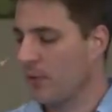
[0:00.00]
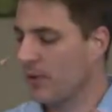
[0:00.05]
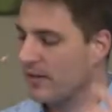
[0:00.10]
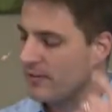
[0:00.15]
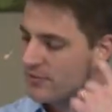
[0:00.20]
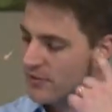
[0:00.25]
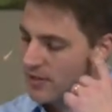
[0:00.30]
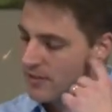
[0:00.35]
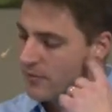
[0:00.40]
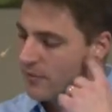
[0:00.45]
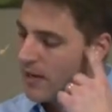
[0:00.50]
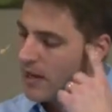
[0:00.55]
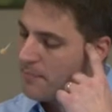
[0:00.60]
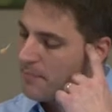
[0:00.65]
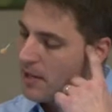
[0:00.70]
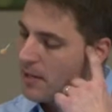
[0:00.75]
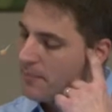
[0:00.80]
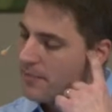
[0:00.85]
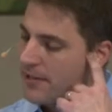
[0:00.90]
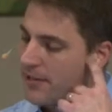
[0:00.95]
we start to
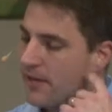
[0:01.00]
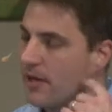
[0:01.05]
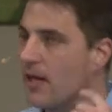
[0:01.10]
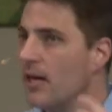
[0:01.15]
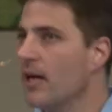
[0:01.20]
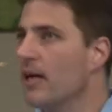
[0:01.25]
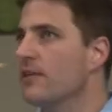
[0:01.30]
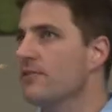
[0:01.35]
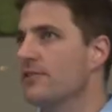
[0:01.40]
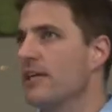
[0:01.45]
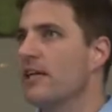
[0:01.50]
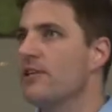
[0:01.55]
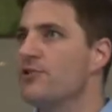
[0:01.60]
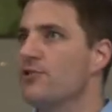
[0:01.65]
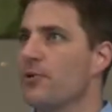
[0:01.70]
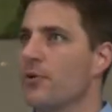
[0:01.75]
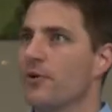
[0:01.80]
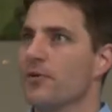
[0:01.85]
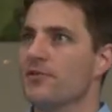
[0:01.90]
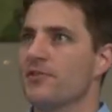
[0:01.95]
wrap up here. St.
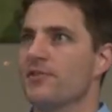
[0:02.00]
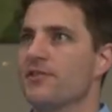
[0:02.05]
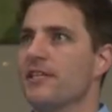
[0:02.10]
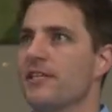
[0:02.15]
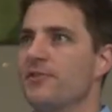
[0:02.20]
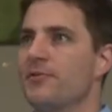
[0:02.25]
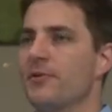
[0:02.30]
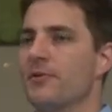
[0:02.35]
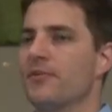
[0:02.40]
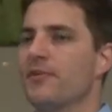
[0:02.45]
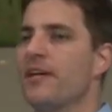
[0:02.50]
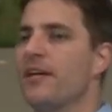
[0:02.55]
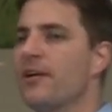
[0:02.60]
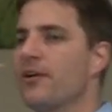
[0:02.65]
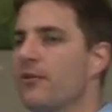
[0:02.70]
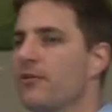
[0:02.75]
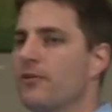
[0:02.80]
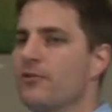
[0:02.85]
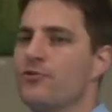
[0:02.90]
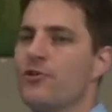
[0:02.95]
George is said to have
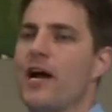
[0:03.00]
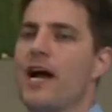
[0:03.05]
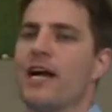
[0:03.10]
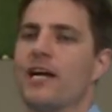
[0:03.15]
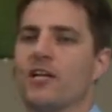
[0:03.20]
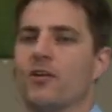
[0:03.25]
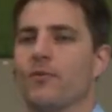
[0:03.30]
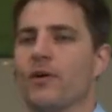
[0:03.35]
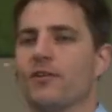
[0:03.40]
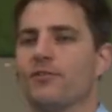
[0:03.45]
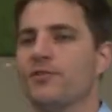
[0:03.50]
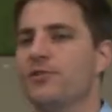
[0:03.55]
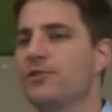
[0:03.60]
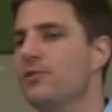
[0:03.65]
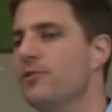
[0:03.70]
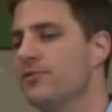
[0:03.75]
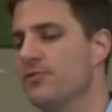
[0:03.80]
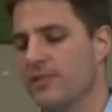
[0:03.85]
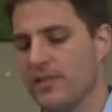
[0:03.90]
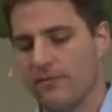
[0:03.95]
killed a dragon around
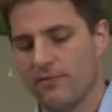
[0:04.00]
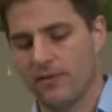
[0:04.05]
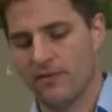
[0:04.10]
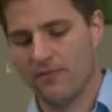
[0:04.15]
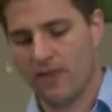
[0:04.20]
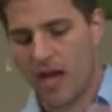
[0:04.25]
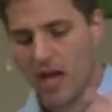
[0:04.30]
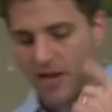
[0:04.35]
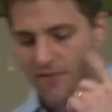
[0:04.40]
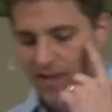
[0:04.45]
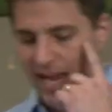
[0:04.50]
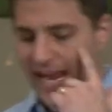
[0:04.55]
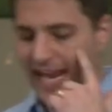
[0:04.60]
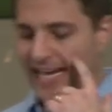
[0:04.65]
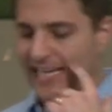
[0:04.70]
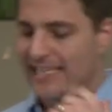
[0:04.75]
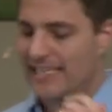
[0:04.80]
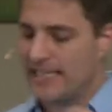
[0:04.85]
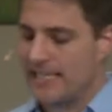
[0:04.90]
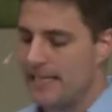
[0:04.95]
275
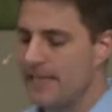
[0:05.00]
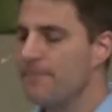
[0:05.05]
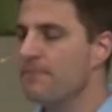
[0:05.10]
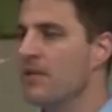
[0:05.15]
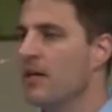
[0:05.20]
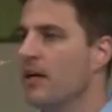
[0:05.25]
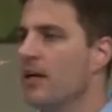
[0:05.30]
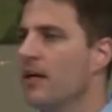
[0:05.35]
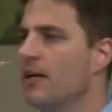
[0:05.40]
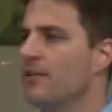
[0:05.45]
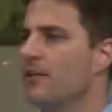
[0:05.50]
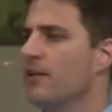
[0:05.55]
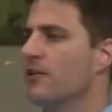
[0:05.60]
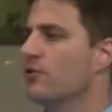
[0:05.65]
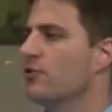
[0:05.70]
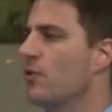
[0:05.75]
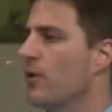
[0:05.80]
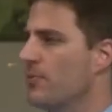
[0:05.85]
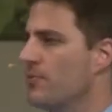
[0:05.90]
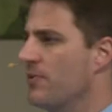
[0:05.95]
AD. The
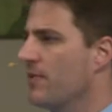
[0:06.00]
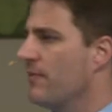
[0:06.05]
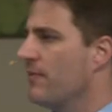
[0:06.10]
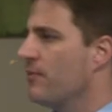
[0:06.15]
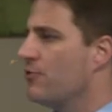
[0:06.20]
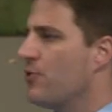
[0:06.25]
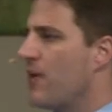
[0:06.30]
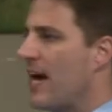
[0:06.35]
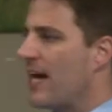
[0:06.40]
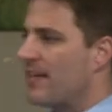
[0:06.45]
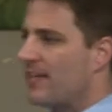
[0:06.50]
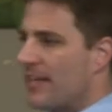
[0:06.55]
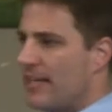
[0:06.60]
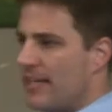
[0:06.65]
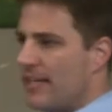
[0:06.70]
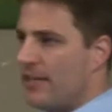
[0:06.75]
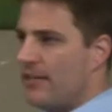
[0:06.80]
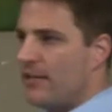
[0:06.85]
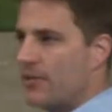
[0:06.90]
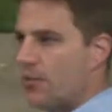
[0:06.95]
description of the dragon
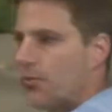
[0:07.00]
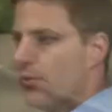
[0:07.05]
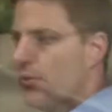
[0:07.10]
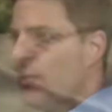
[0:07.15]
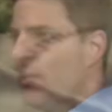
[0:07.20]
that he healed,